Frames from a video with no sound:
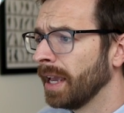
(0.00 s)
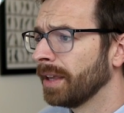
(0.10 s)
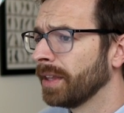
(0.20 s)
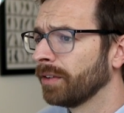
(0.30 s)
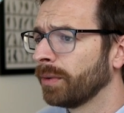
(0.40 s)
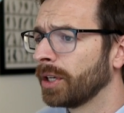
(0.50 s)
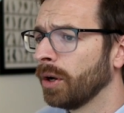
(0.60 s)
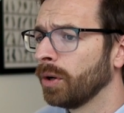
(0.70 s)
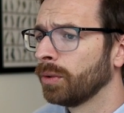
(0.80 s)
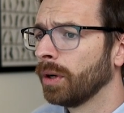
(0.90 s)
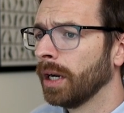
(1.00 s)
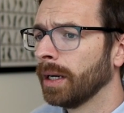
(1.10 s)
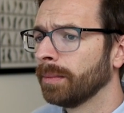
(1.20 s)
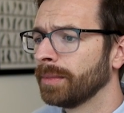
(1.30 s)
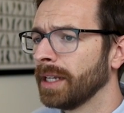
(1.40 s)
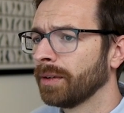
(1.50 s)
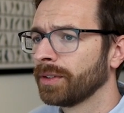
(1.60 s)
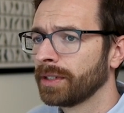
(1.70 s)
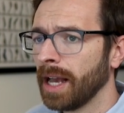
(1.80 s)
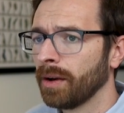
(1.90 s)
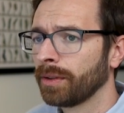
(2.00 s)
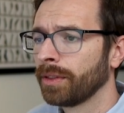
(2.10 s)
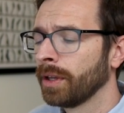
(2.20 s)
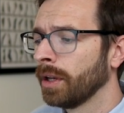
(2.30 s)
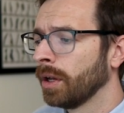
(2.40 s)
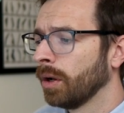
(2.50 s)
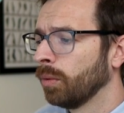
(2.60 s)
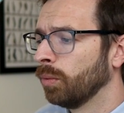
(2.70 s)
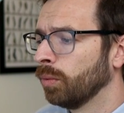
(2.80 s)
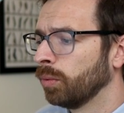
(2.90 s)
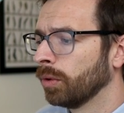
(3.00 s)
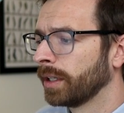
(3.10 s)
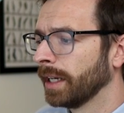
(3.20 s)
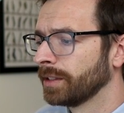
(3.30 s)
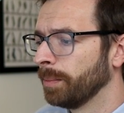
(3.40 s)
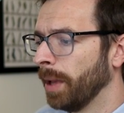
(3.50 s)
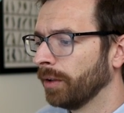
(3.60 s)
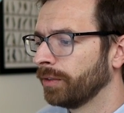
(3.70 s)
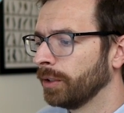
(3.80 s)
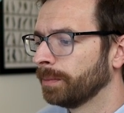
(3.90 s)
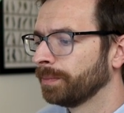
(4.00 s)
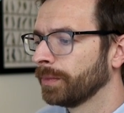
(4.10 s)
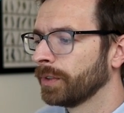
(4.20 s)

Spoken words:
And then if we go down south, we'll get to Bellevue.